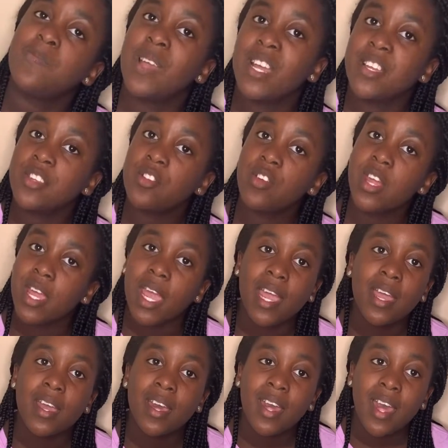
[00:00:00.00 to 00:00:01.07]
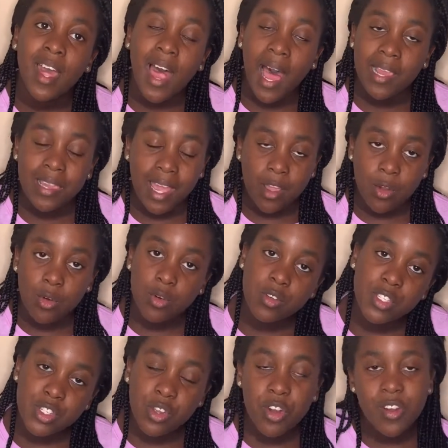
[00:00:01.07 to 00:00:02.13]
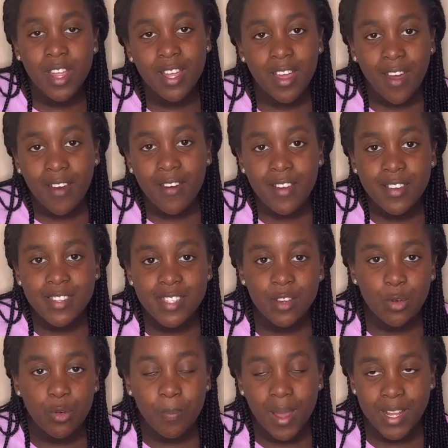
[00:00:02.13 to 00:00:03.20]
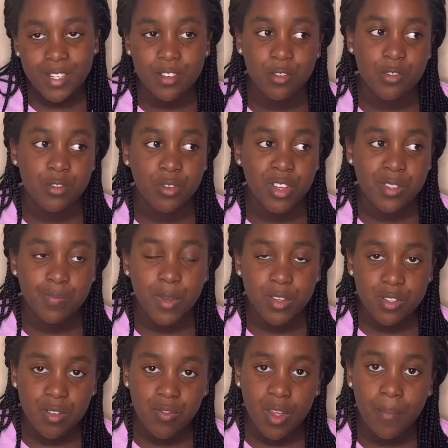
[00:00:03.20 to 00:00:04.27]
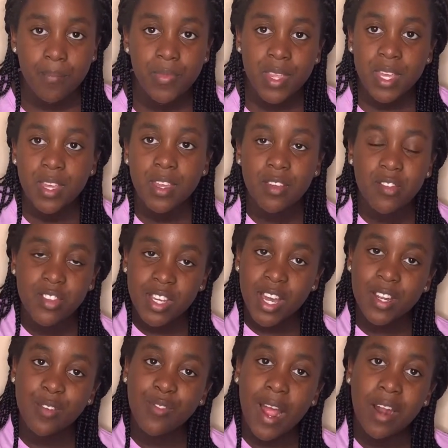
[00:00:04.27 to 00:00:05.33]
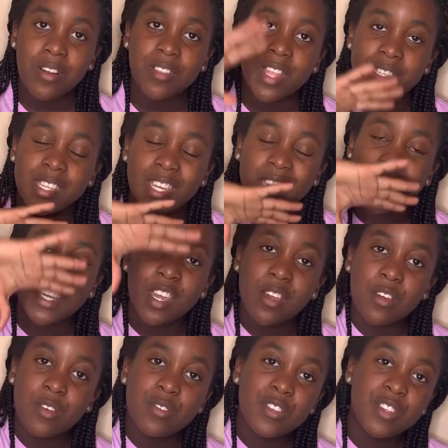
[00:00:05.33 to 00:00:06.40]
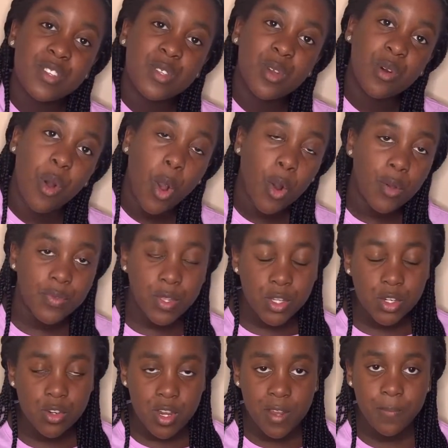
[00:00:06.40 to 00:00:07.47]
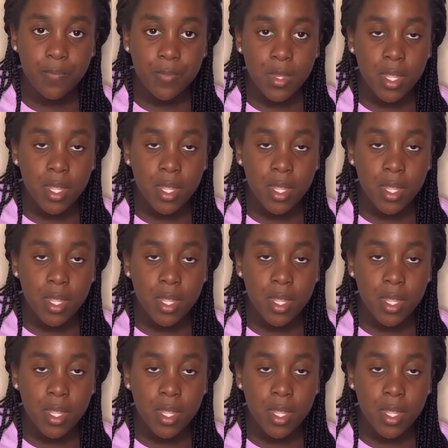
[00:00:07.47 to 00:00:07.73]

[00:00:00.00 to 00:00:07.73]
big tree. And like all story goes, all magical stories, most of them, you turn around and there's a huge door on the tree.